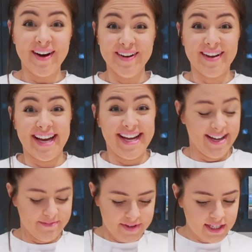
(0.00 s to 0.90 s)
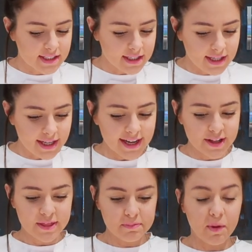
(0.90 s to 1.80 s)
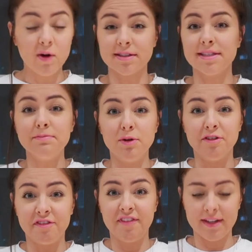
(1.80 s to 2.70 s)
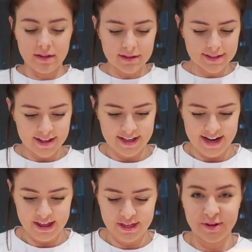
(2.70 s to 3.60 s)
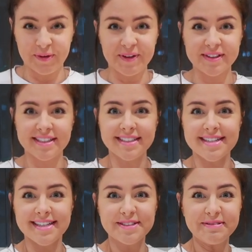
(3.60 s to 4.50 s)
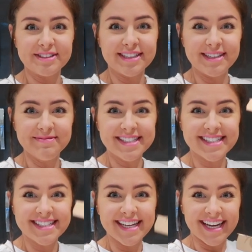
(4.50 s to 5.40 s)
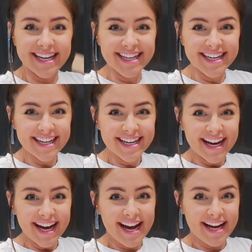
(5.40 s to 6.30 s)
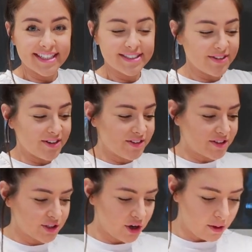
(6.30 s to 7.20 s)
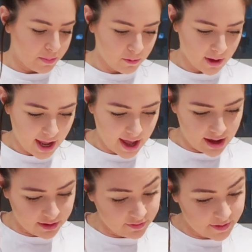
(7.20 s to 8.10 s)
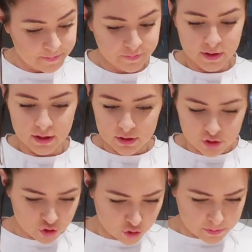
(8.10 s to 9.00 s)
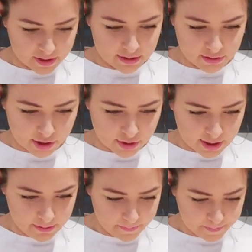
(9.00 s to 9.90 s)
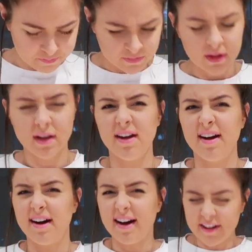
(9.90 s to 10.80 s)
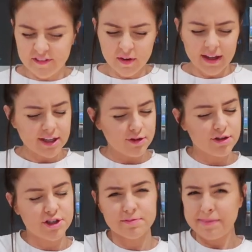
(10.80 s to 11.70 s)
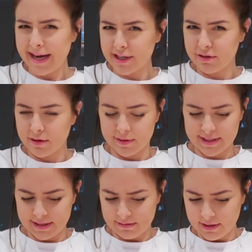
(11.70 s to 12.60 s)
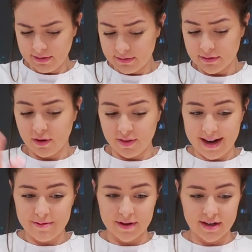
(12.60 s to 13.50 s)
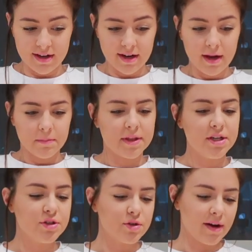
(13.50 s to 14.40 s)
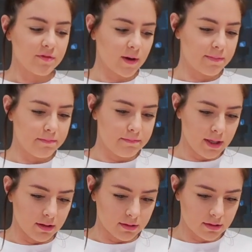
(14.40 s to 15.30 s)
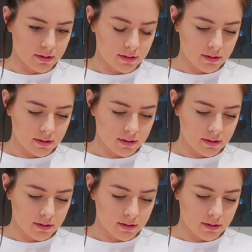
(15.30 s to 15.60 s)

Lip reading: Okay, immediately the box is more filled than I thought. This is what I'm seeing. And on the top we have strawberry granola. I feel like you could just pack your own cereal on that one, but then you do have to add milk.